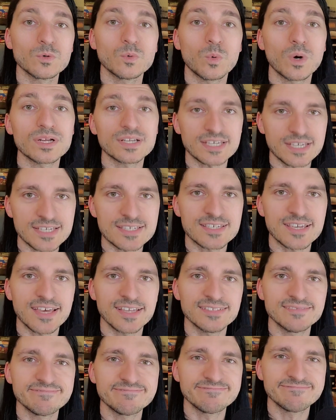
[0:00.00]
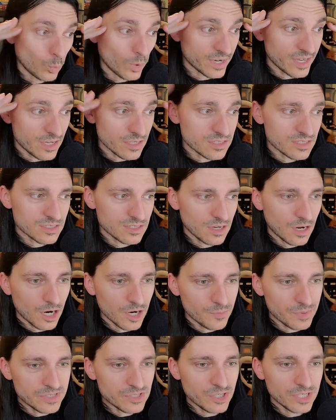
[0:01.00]
what he said. What else?
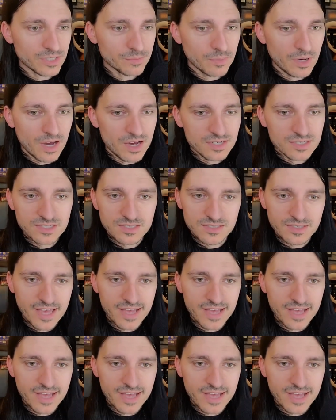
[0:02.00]
RPG in a box,